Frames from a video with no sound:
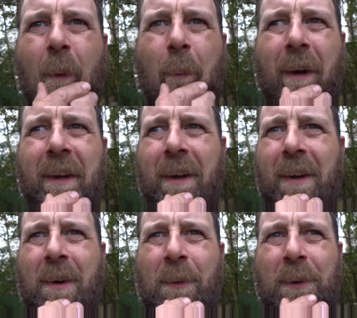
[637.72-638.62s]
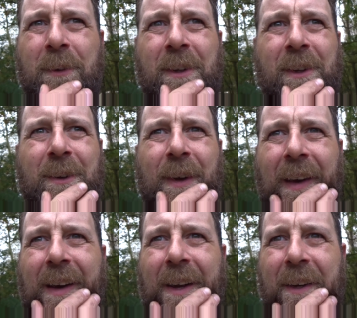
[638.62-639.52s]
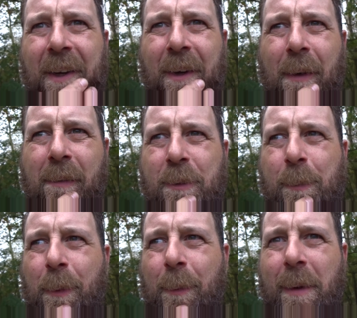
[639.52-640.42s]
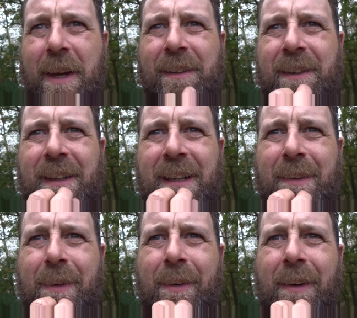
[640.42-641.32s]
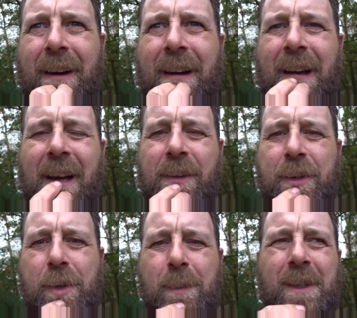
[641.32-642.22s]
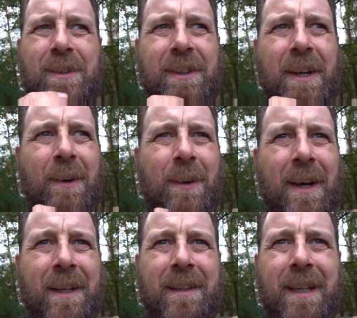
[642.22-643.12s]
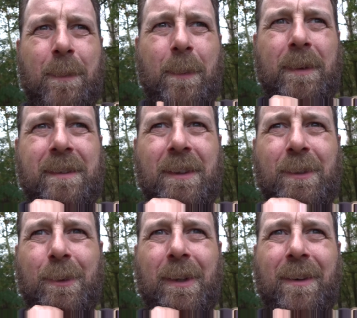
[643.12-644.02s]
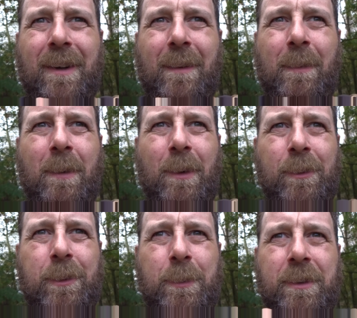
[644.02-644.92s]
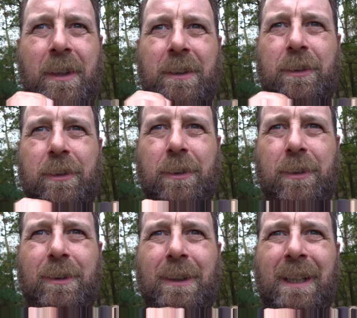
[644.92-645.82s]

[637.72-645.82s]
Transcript: But I don't know what to do yet. I don't know whether to put a baited area out. The trouble is I don't know how deep it is where I am. I'm not 100% sure.